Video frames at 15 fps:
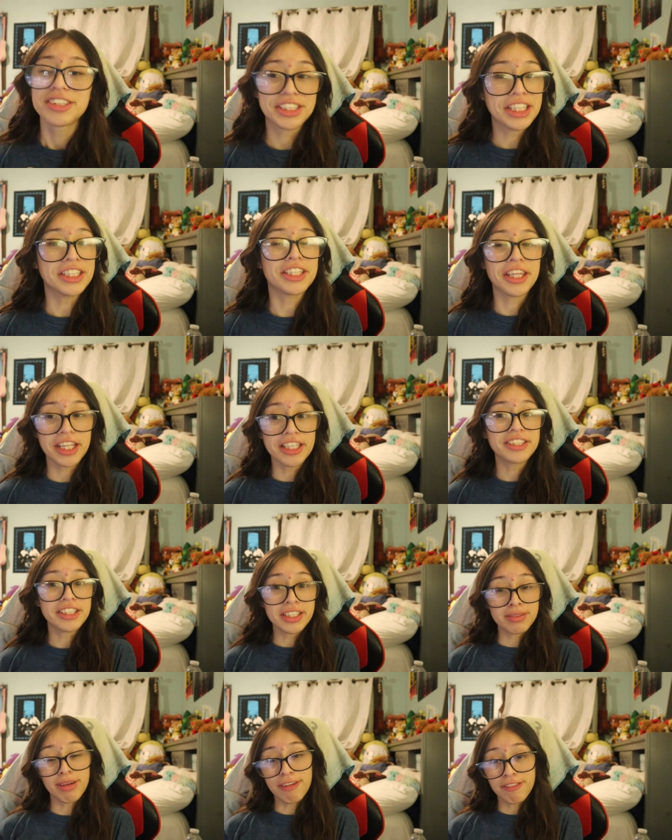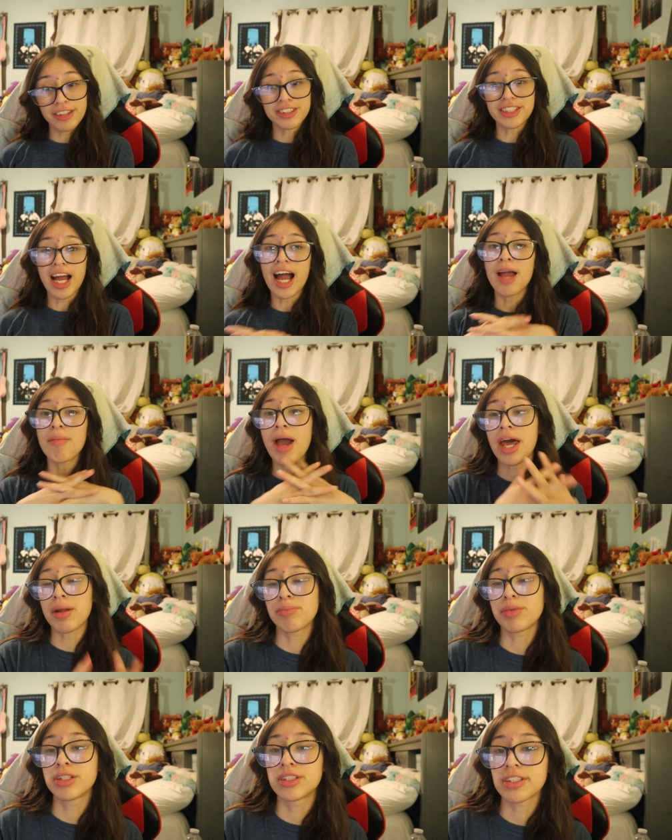Since this is my first time at
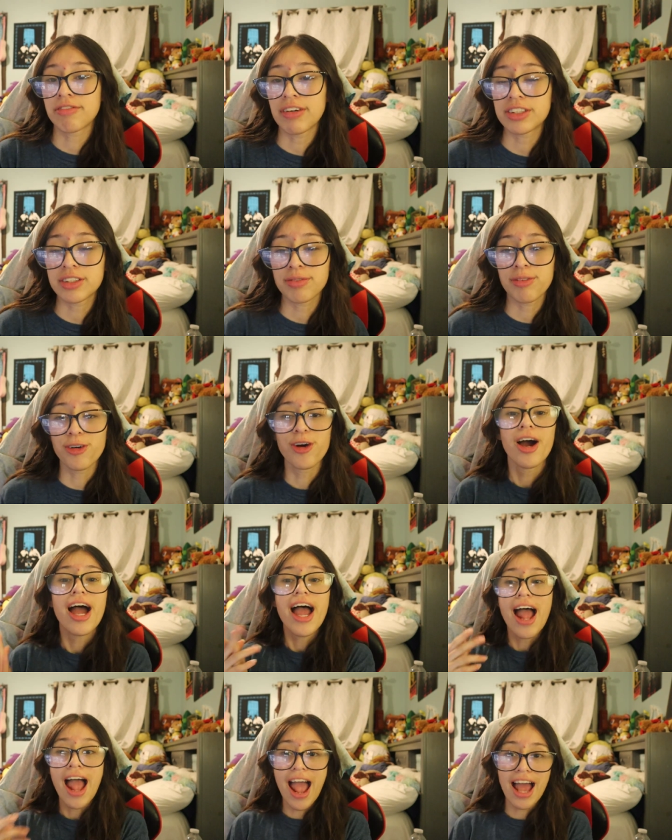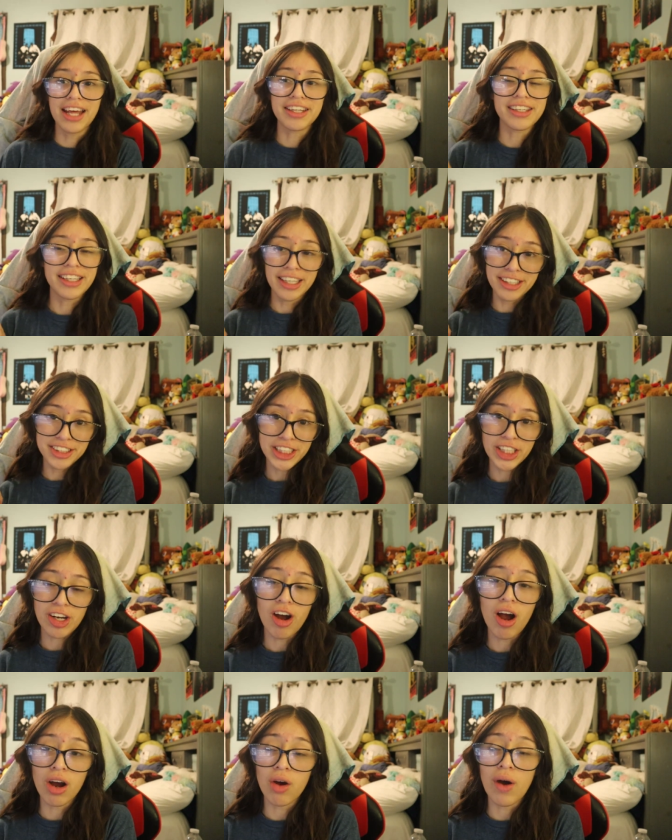a music festival and in
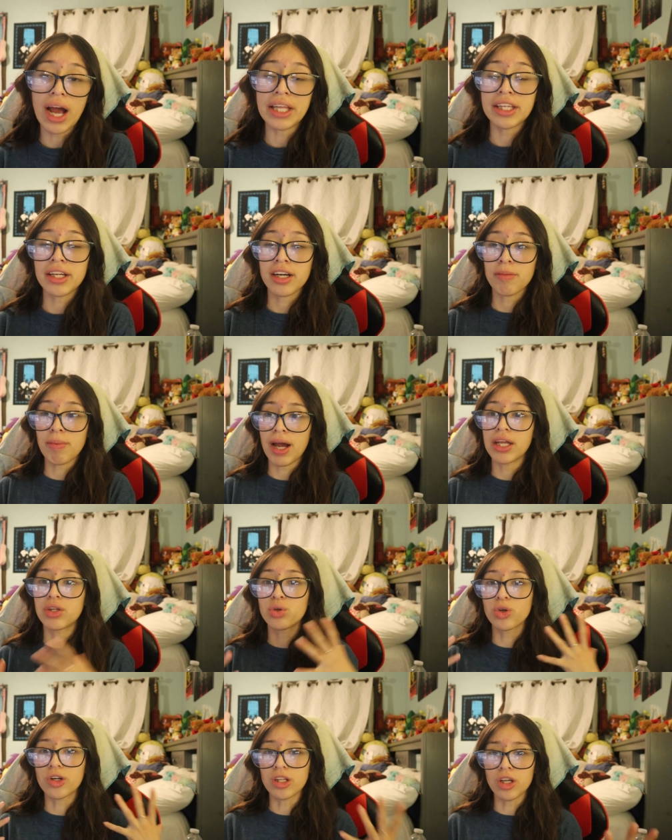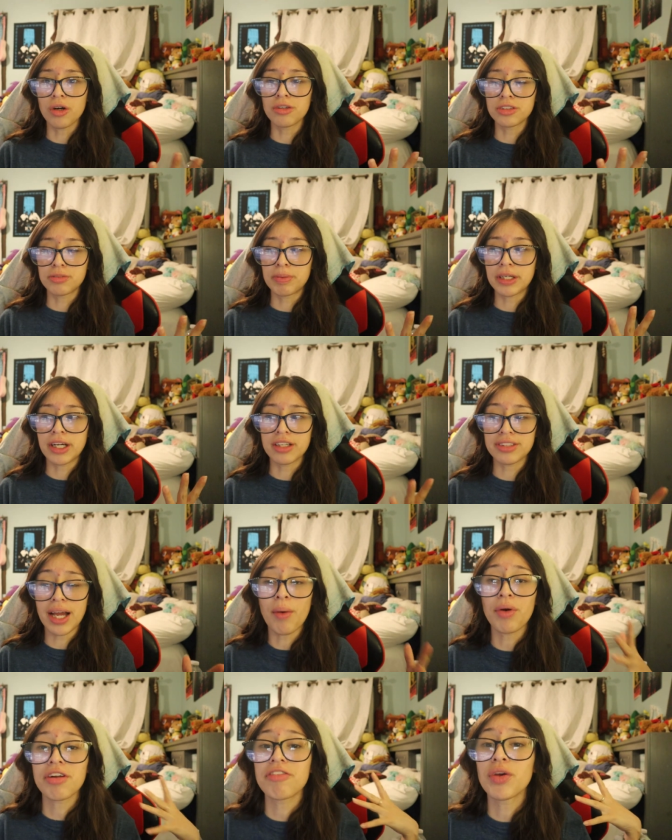Chicago, I needed to buy new clothes because I
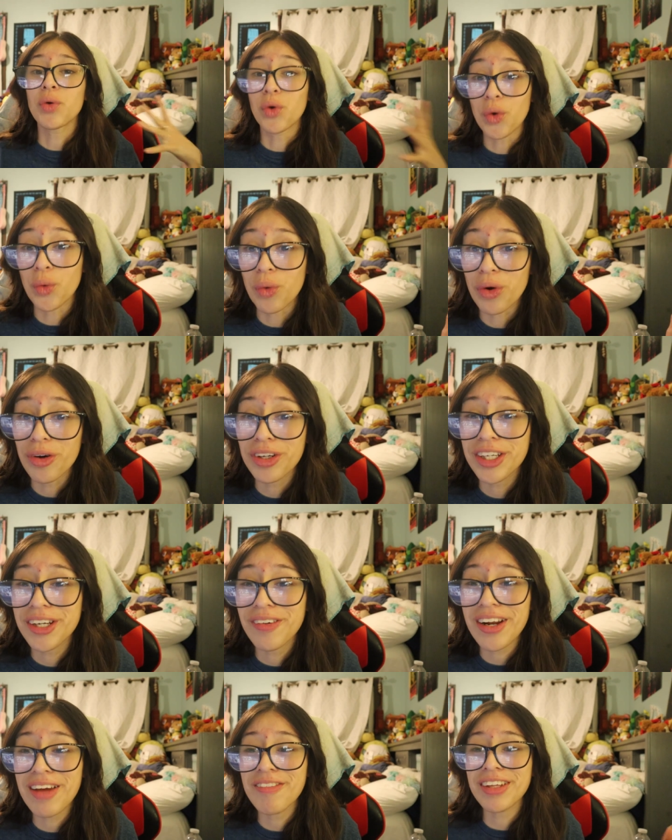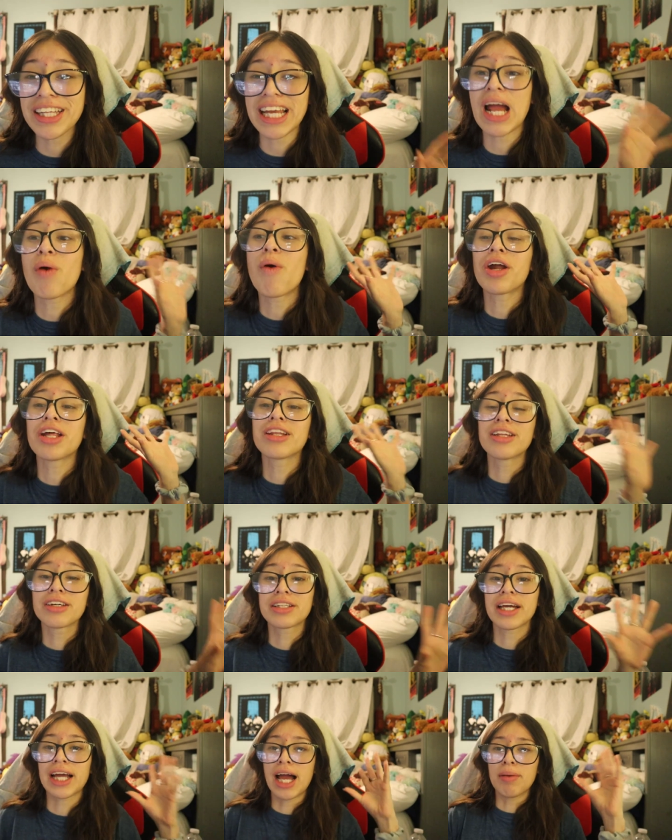want to feel cool. You know what I mean? Like, I want to
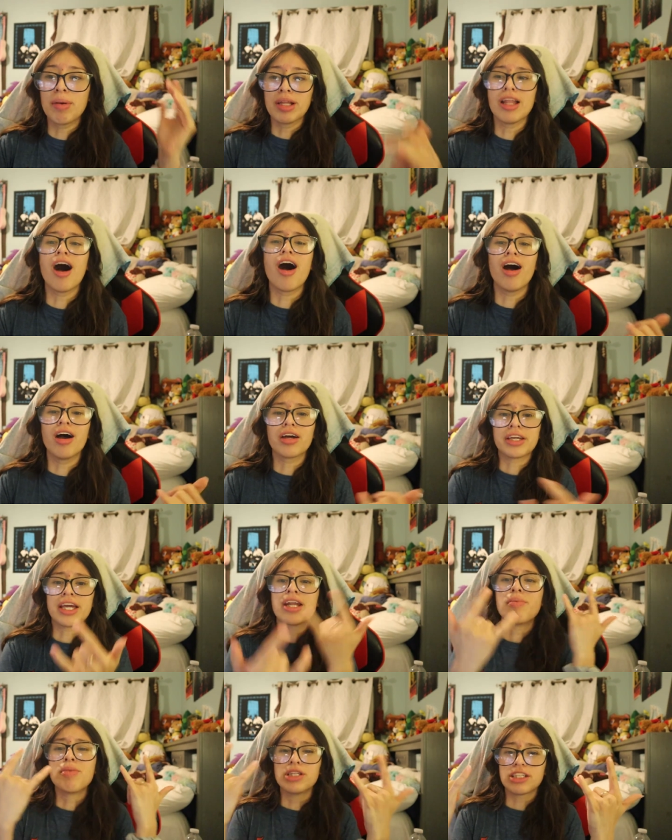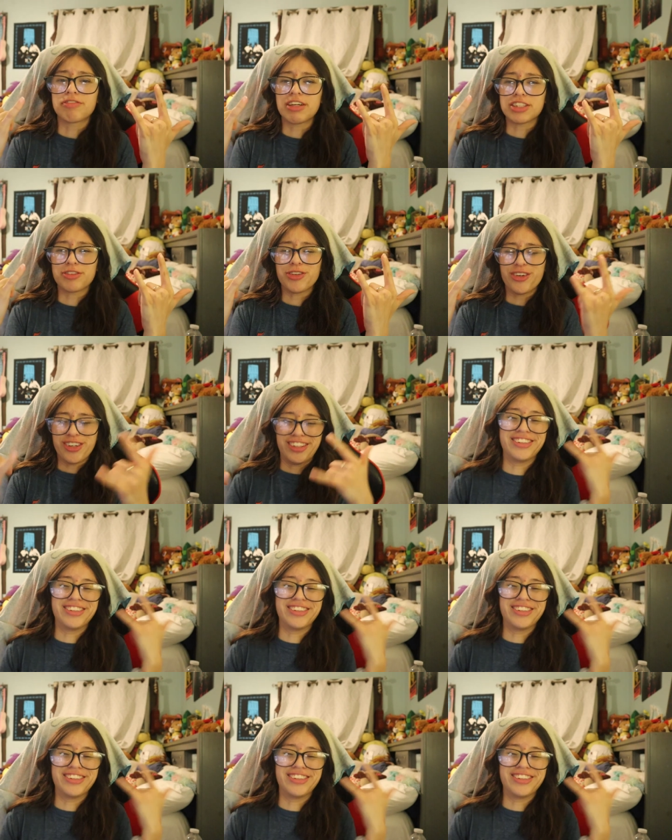look like I belong in a music festival